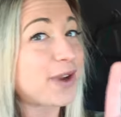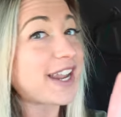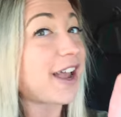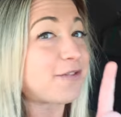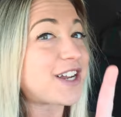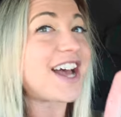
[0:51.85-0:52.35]
we
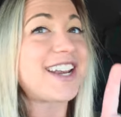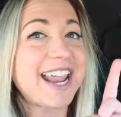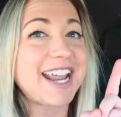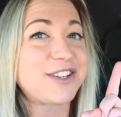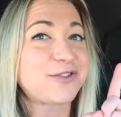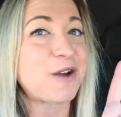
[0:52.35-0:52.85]
have done
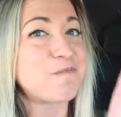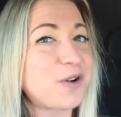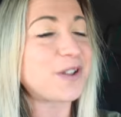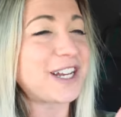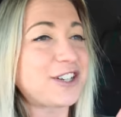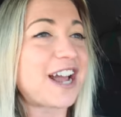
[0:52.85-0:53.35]
a
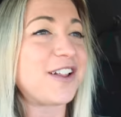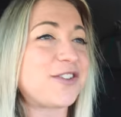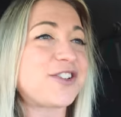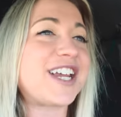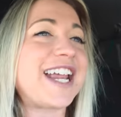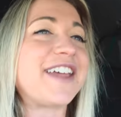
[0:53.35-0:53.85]
Stromboli
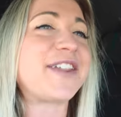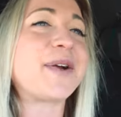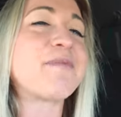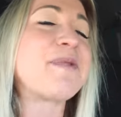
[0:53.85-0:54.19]
challenge together,